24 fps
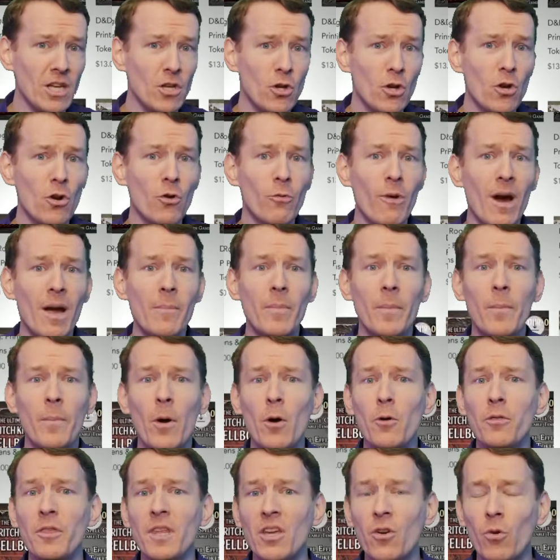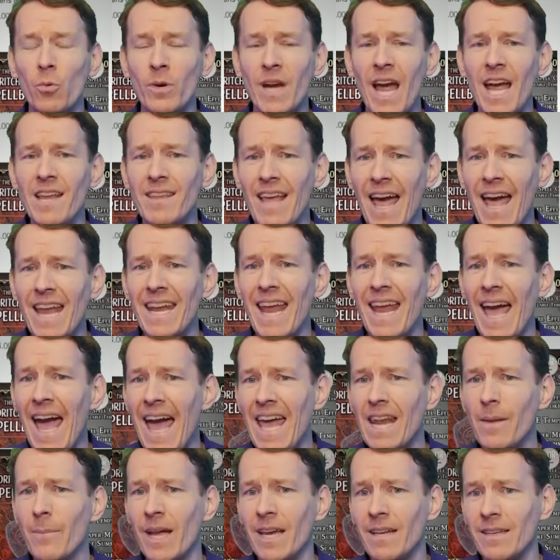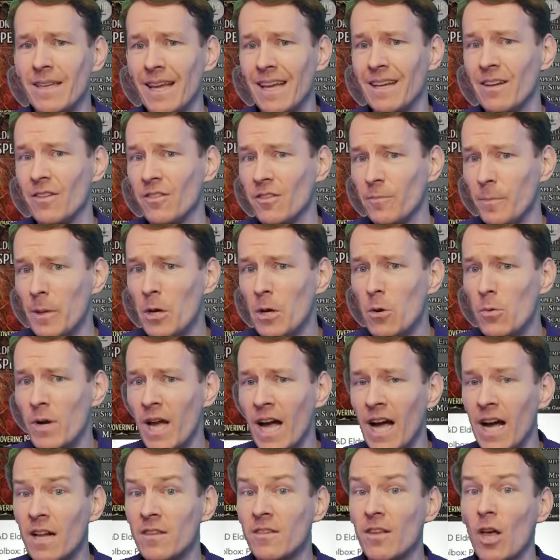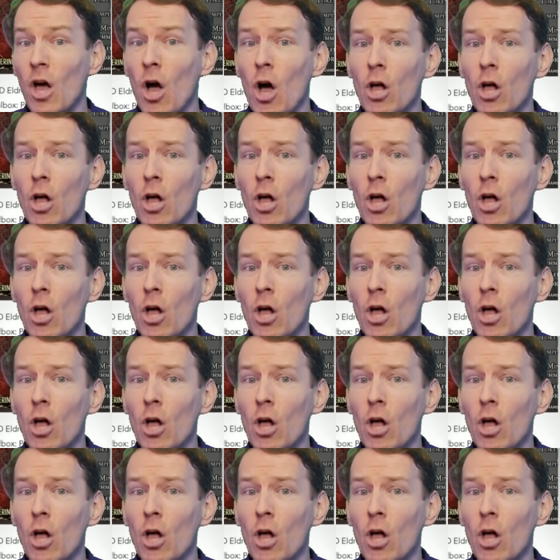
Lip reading: you can grab both the Create and Animate Dead spell cards